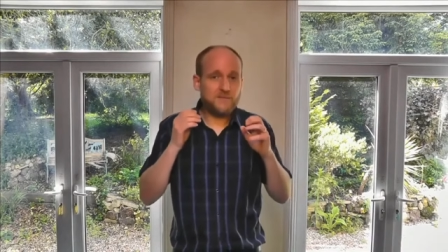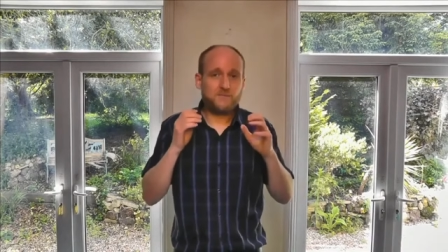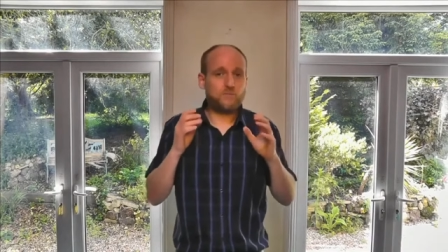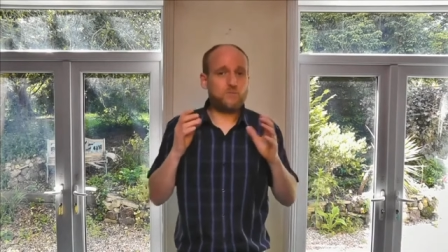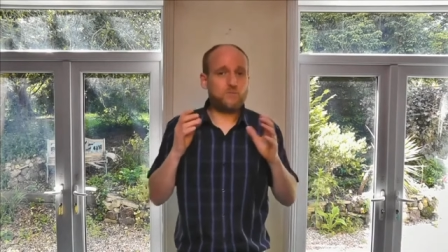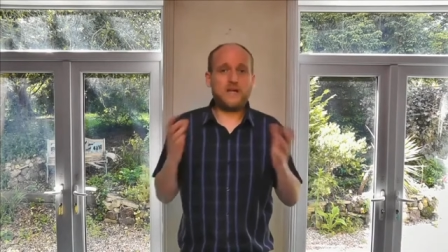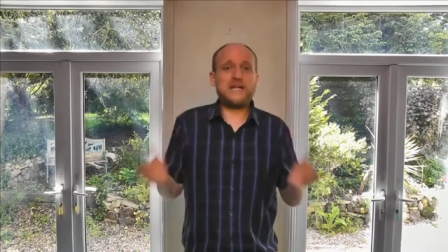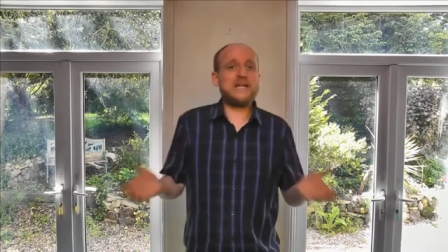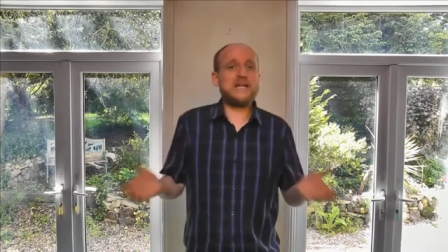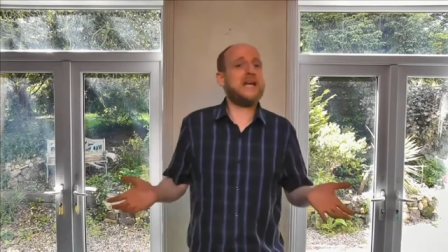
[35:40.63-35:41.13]

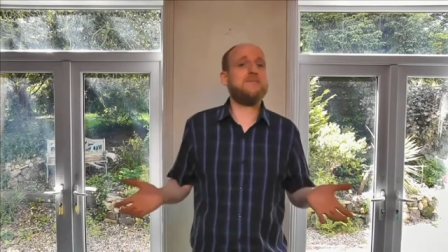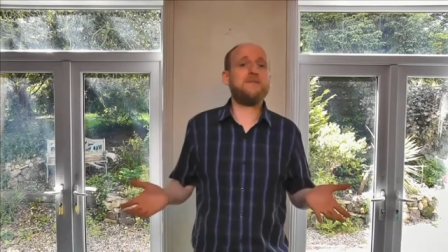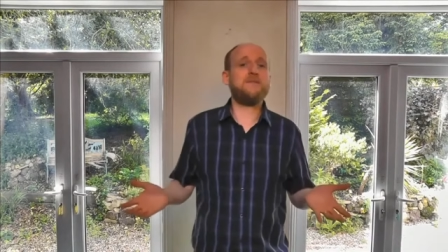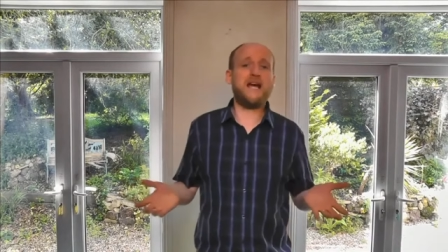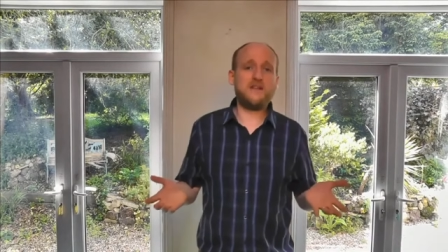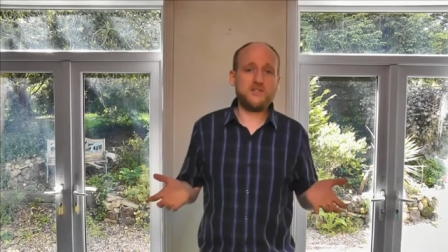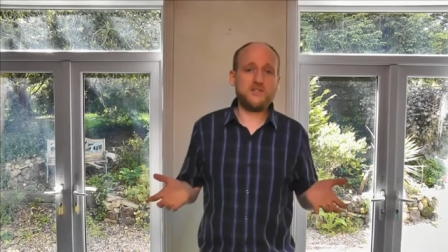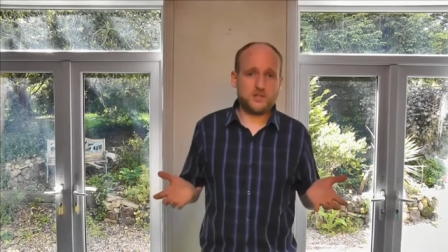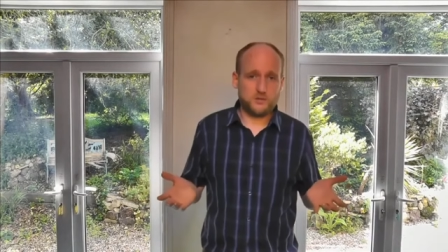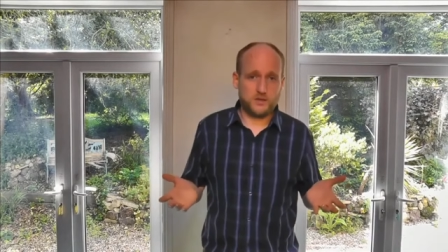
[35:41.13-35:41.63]
When it came
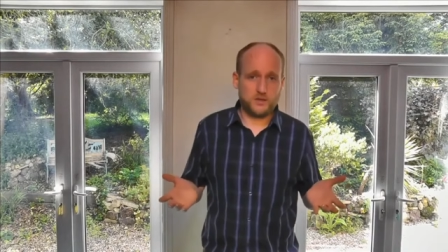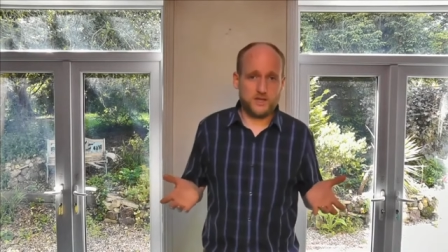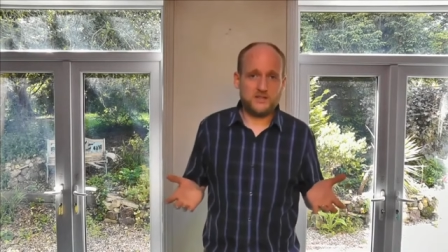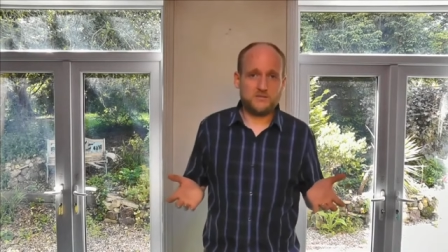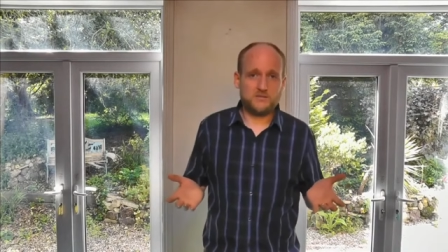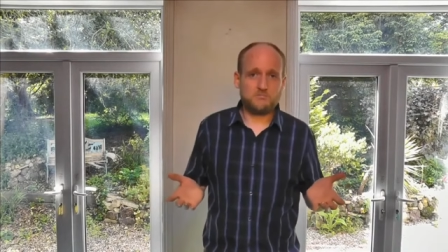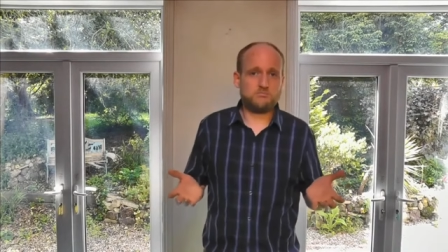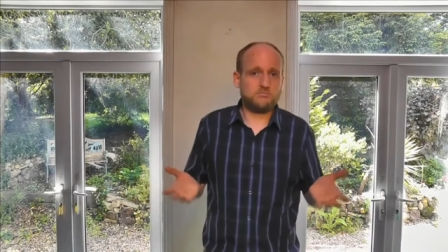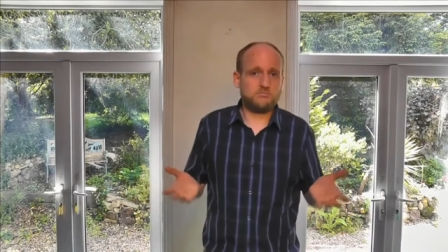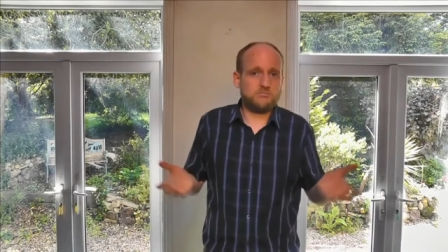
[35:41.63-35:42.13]
down to
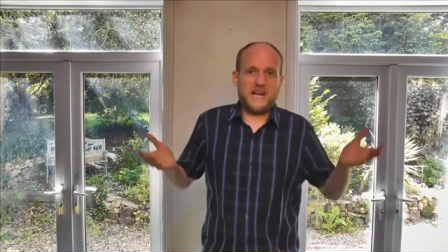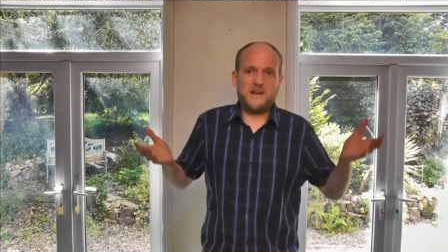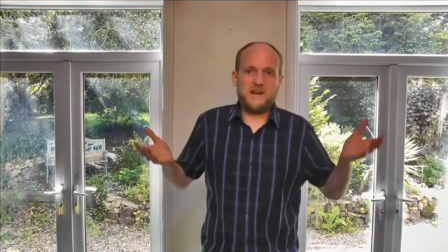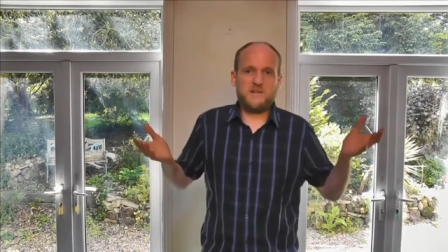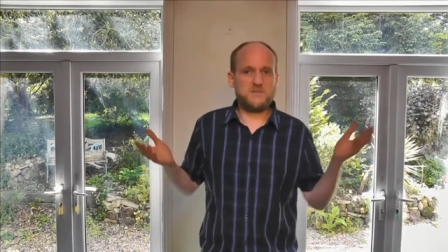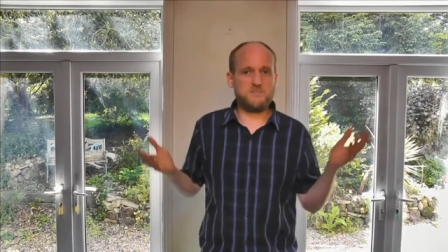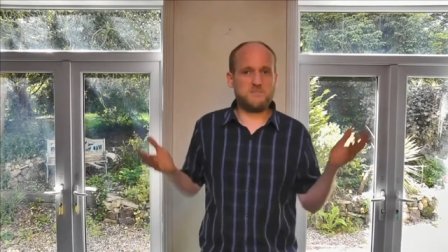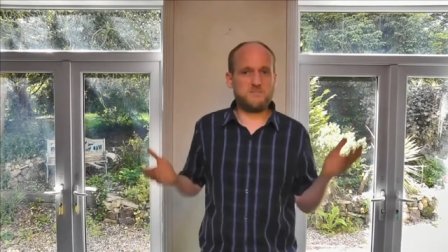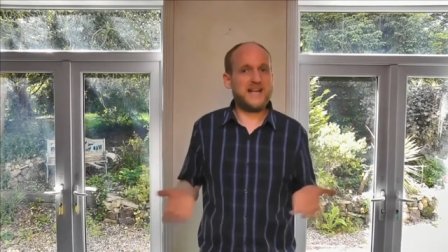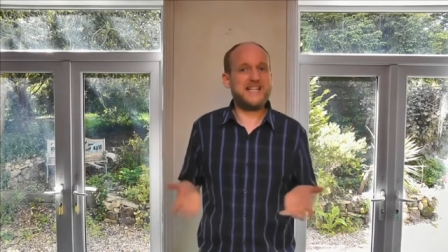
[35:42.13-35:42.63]
it, it
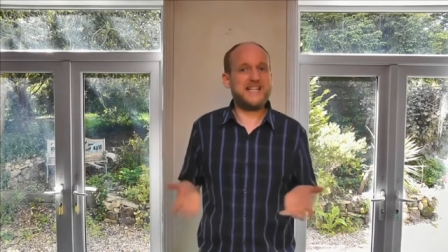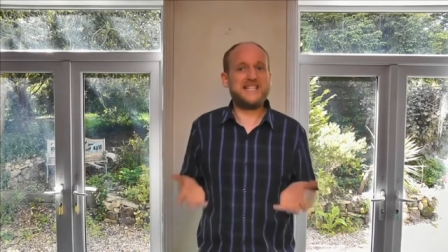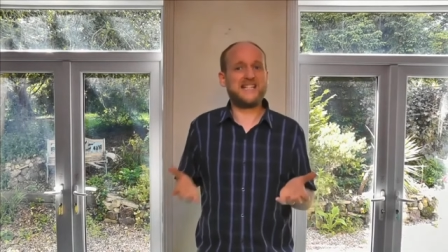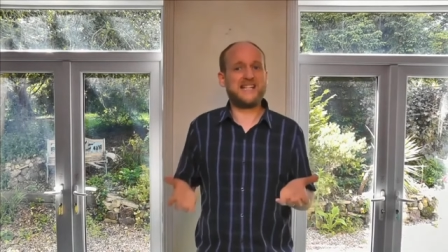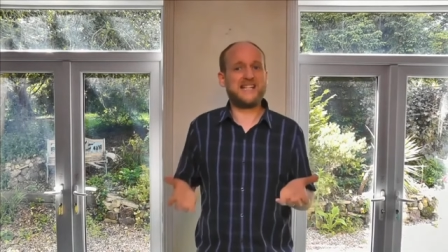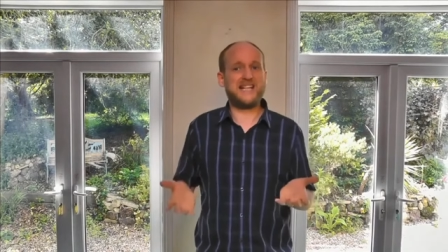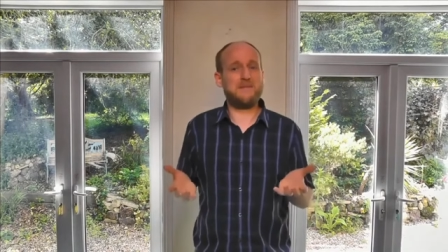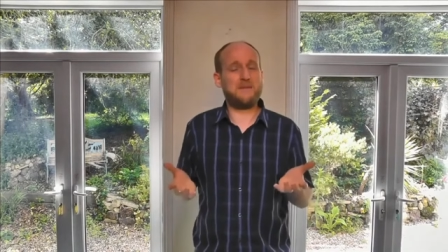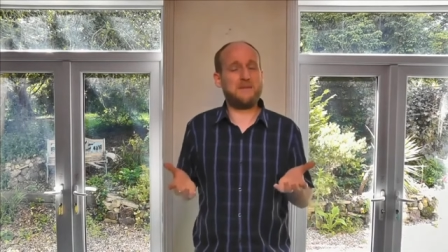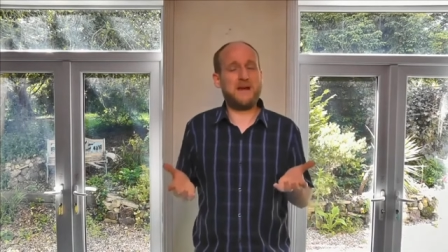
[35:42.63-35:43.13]
was
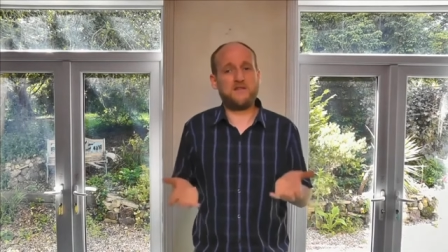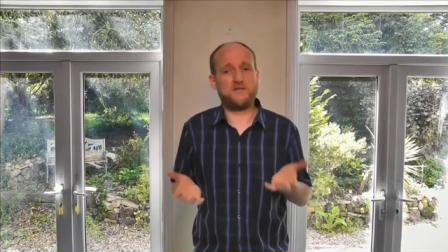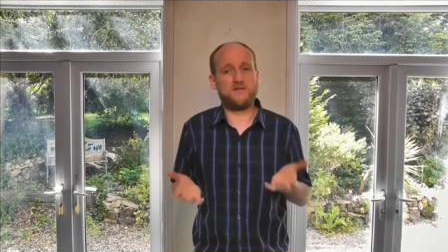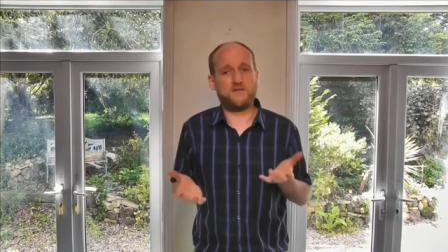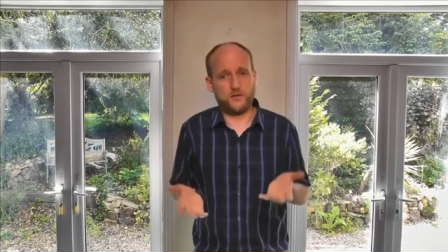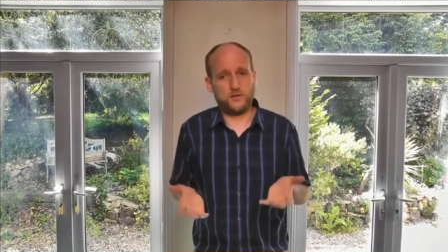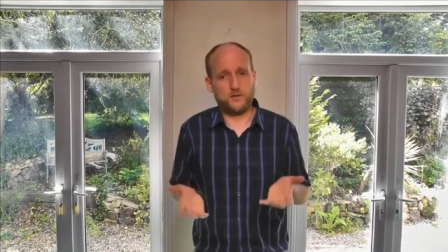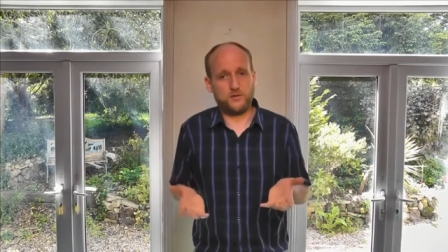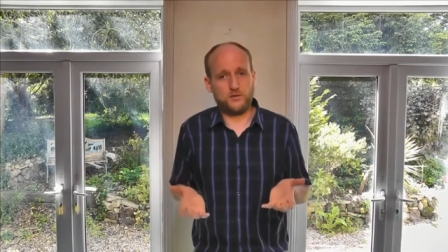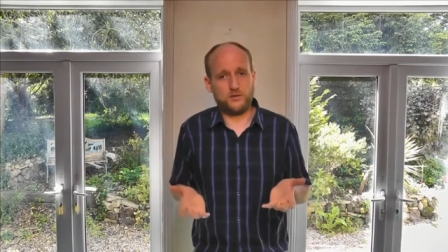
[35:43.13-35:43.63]
basically about
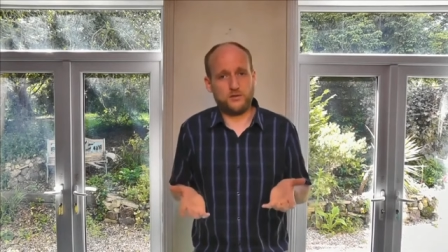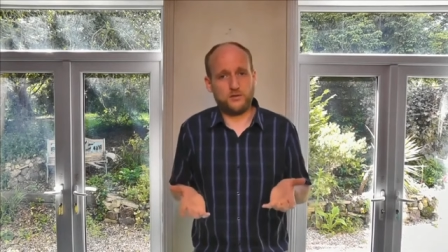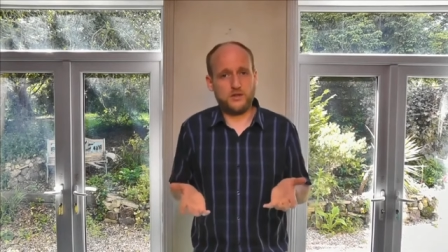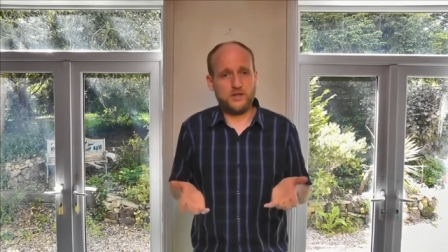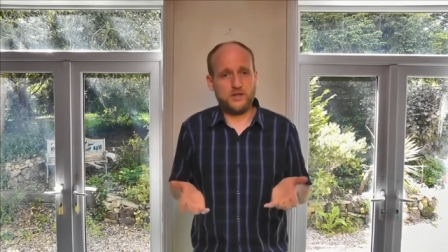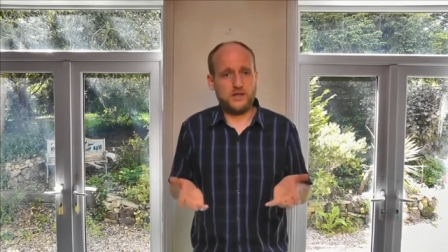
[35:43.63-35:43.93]
food.